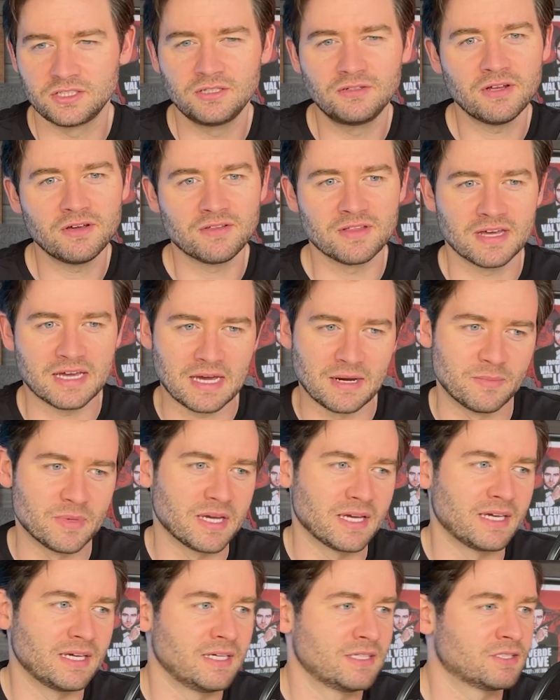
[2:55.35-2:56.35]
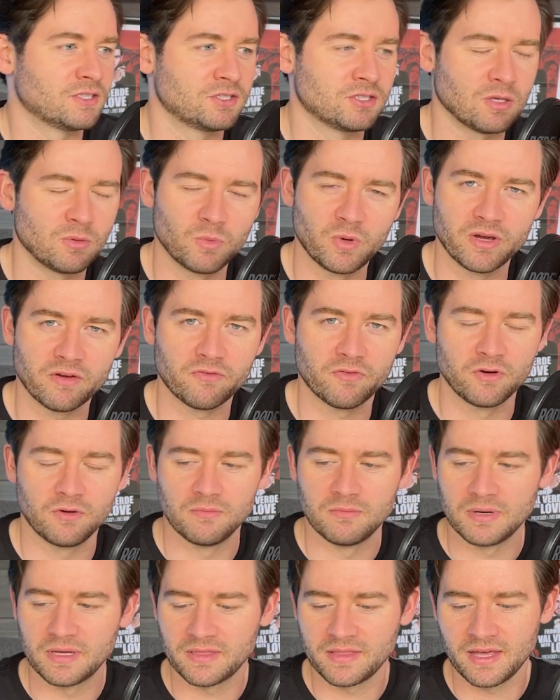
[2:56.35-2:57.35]
You know they're coming. It's a John Wick
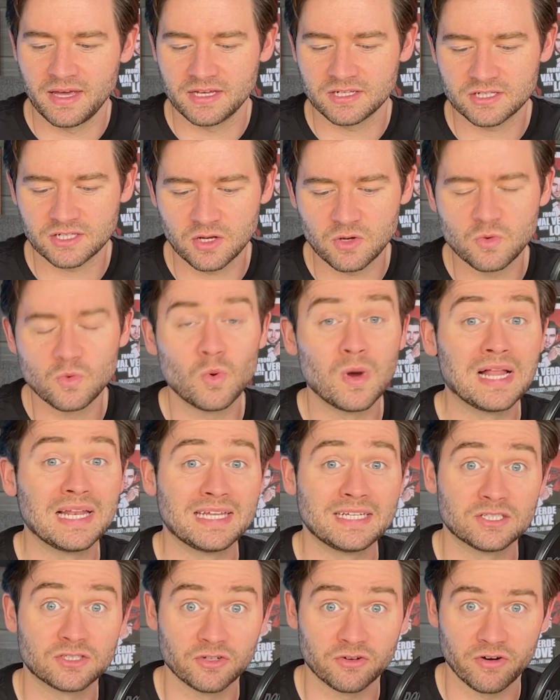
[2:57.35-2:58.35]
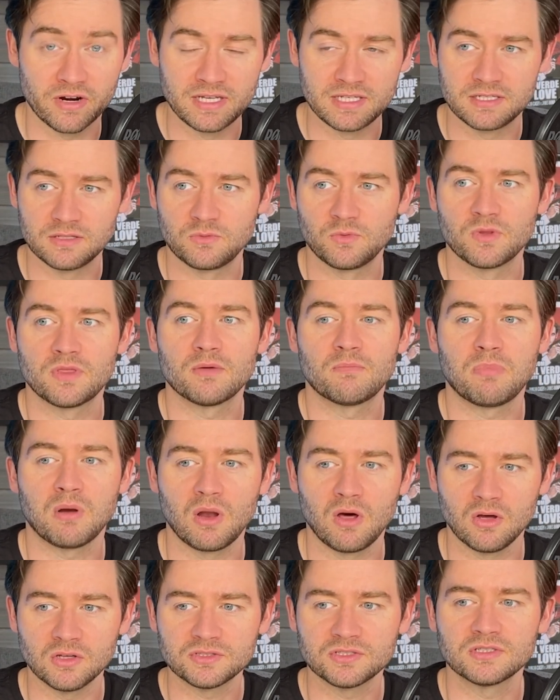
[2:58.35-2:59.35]
film, but they're so well integrated with the
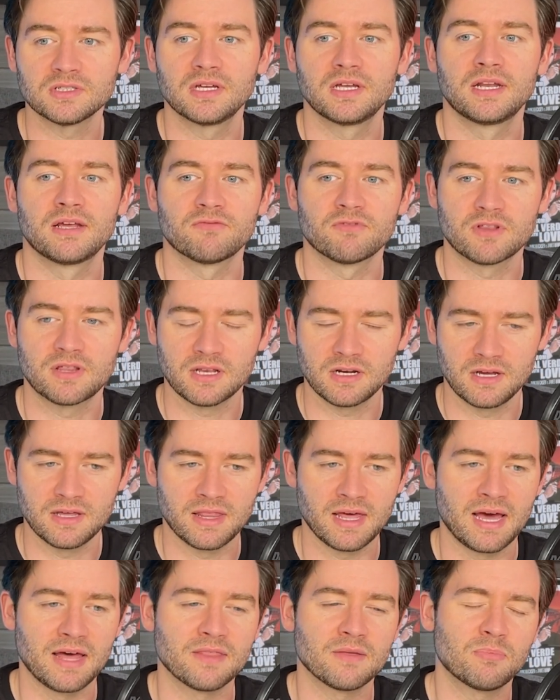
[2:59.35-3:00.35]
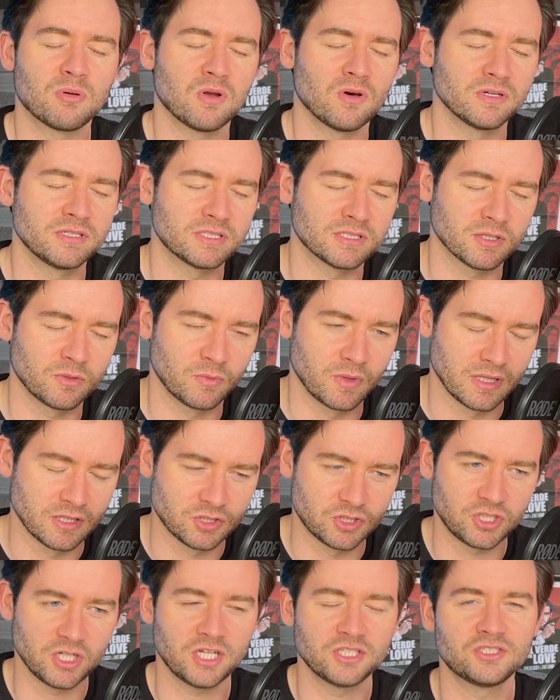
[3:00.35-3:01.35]
plot and everything like that. The plot is so well
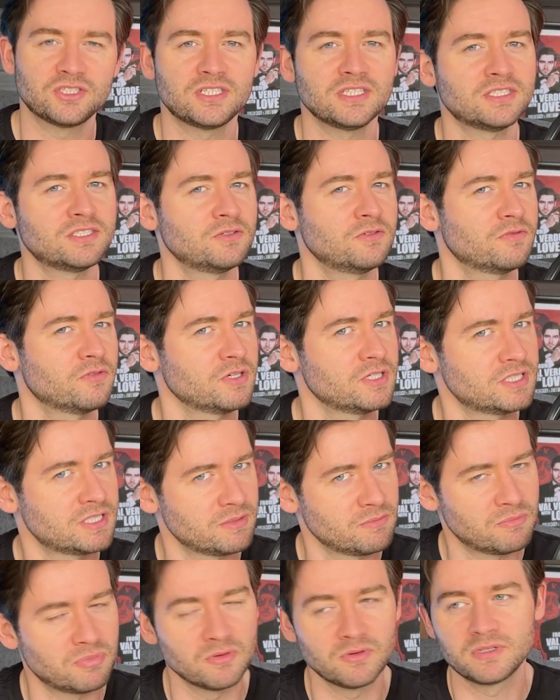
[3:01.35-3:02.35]
judged. It's still very simple.